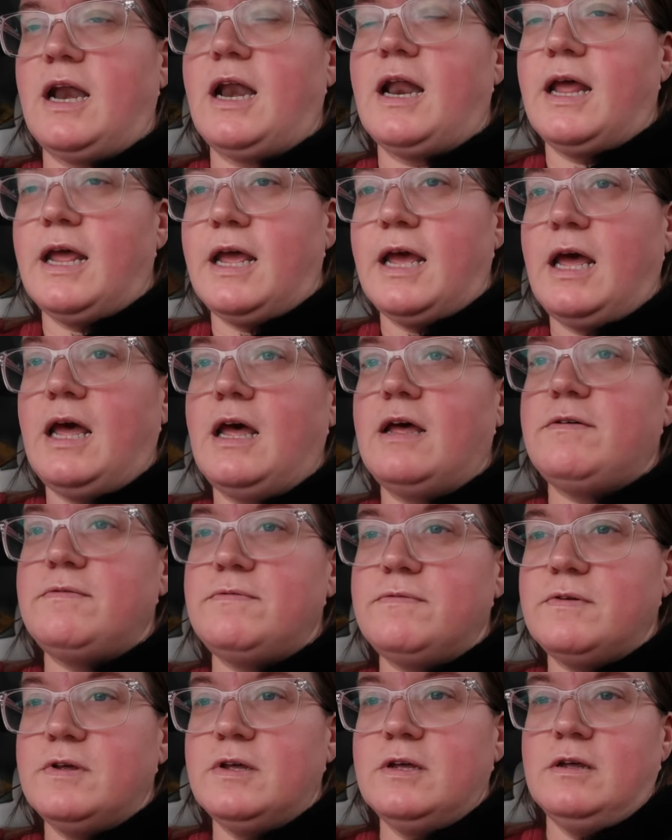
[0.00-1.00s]
And I have
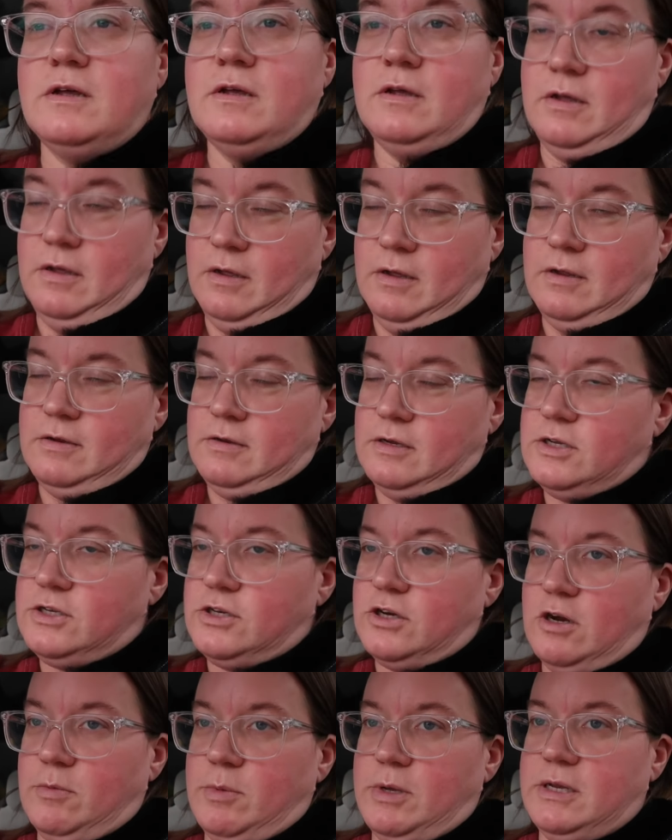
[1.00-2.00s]

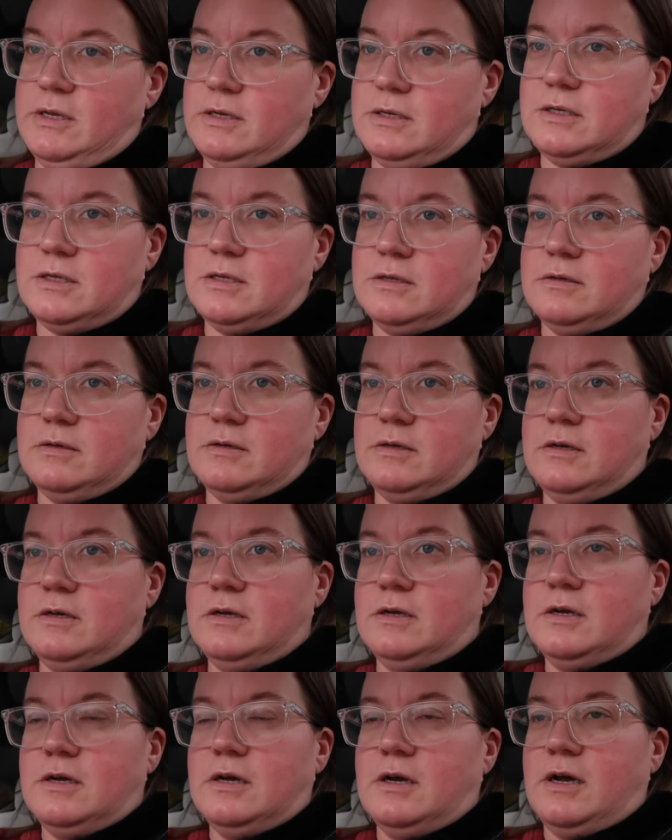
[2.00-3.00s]
determined,
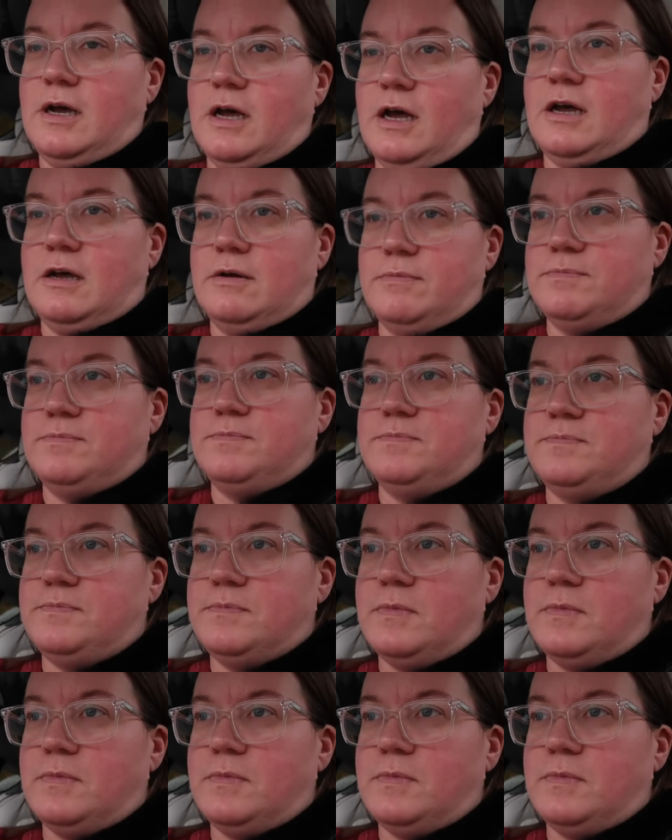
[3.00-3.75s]
and